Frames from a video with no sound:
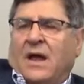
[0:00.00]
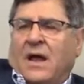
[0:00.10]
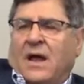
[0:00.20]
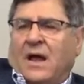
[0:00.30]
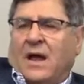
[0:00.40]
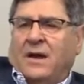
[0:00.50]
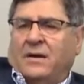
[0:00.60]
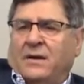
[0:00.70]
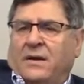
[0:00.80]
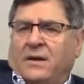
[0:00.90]

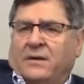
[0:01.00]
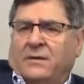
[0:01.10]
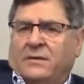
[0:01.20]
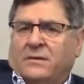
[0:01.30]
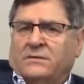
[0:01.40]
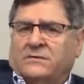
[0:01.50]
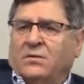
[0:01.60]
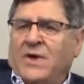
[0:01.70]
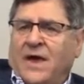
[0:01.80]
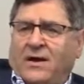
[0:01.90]
And uh, so
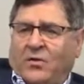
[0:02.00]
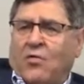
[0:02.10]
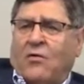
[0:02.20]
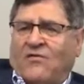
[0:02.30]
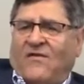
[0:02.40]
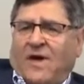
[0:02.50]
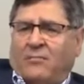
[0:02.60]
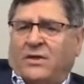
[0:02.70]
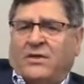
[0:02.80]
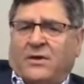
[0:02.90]
we had a core
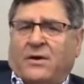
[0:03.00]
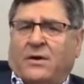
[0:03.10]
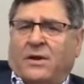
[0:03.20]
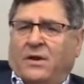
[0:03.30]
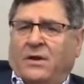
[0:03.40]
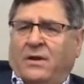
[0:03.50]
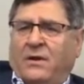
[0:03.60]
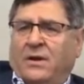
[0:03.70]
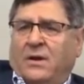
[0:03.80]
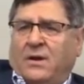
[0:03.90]
family there, and
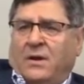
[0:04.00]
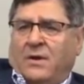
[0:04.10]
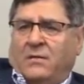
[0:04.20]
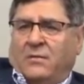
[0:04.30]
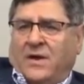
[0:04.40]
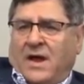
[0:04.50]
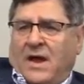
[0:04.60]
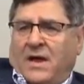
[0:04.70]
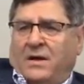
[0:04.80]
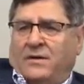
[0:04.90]
we
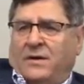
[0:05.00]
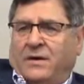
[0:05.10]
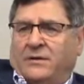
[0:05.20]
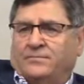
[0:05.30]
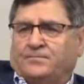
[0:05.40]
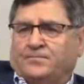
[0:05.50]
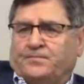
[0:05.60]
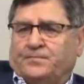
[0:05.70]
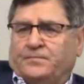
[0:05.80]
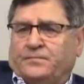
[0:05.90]
had uh,
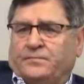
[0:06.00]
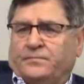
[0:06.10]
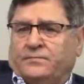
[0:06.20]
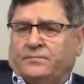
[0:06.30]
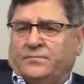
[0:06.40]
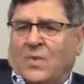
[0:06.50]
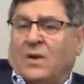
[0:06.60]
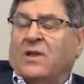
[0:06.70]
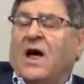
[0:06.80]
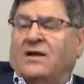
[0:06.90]
a
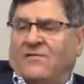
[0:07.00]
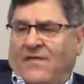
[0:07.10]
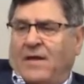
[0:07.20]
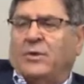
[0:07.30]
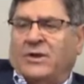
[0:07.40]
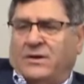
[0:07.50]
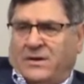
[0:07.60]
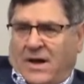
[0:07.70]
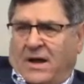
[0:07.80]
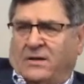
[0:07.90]
lot of family in
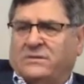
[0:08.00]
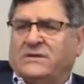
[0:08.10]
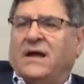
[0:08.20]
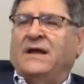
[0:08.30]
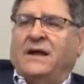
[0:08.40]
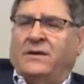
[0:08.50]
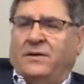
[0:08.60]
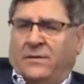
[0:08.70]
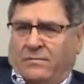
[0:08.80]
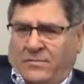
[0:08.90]
Dallas. I had,
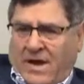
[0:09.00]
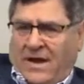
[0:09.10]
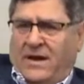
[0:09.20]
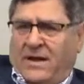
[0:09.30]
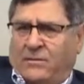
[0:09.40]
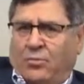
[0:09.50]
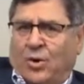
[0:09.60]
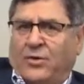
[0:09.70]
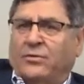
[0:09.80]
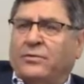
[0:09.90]
Dad had a
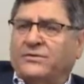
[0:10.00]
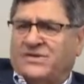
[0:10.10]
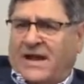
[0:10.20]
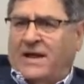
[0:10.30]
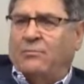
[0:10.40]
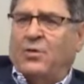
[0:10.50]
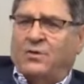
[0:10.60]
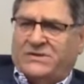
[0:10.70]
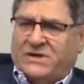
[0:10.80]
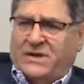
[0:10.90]
brother, Sam, who
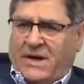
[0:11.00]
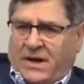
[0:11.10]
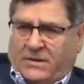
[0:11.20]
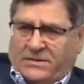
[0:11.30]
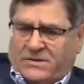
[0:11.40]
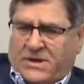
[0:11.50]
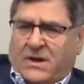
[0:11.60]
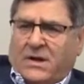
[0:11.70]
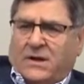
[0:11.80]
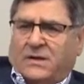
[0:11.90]
was in Dallas
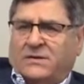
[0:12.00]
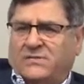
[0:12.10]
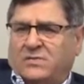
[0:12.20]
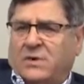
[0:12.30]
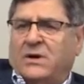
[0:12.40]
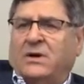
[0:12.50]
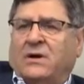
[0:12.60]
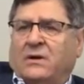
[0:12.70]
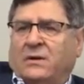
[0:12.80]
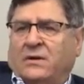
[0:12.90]
as
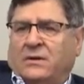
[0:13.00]
well.